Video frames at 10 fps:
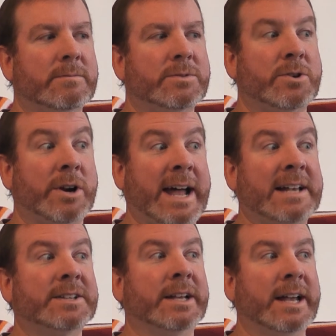started
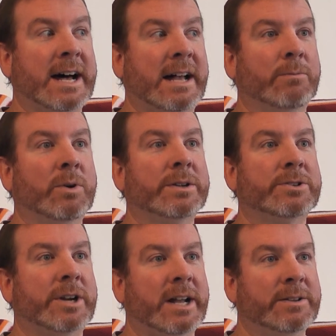asking God, what
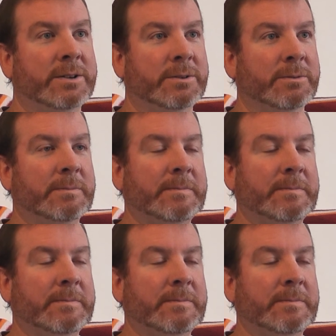should I do?